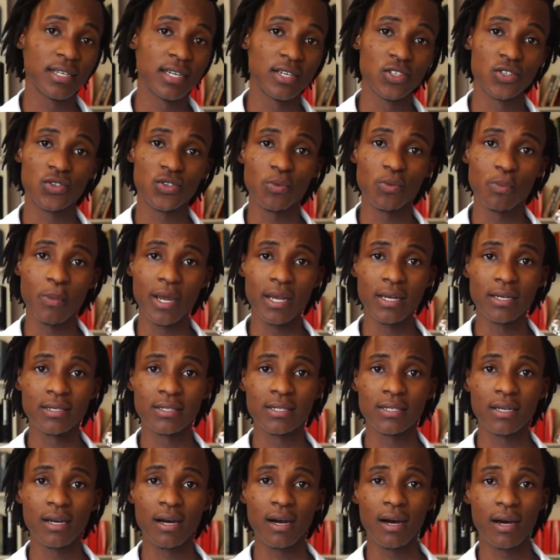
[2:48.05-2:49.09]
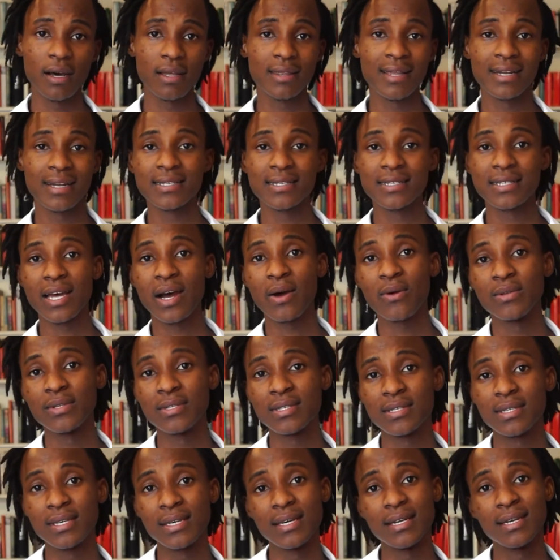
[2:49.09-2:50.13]
instrument that
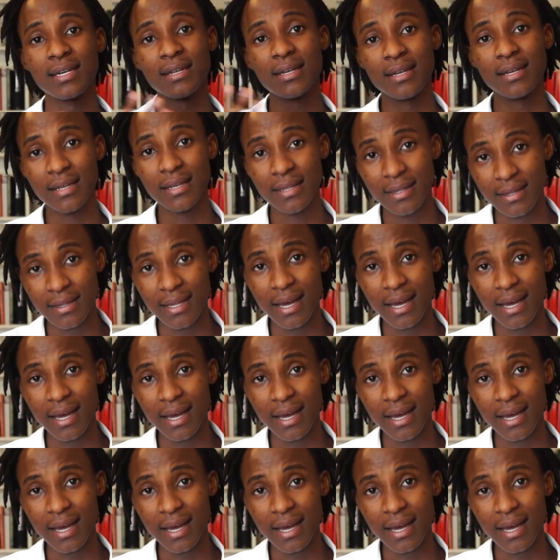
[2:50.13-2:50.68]
sounds in